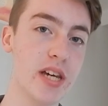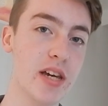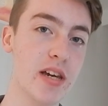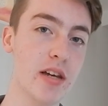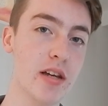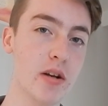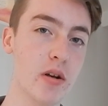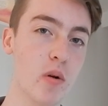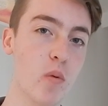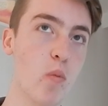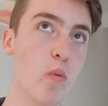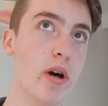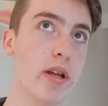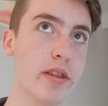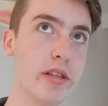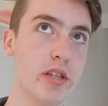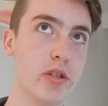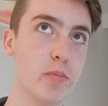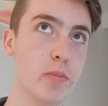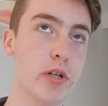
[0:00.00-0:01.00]
in
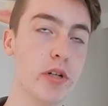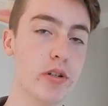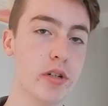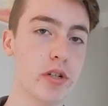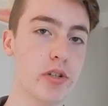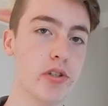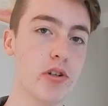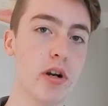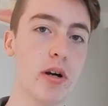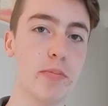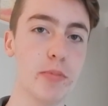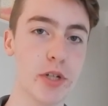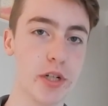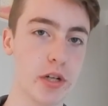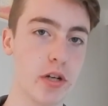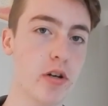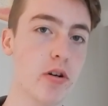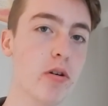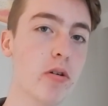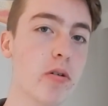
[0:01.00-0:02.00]
when these buildings are up to
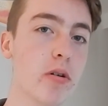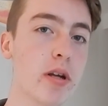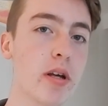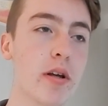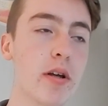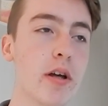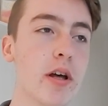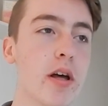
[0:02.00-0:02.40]
code.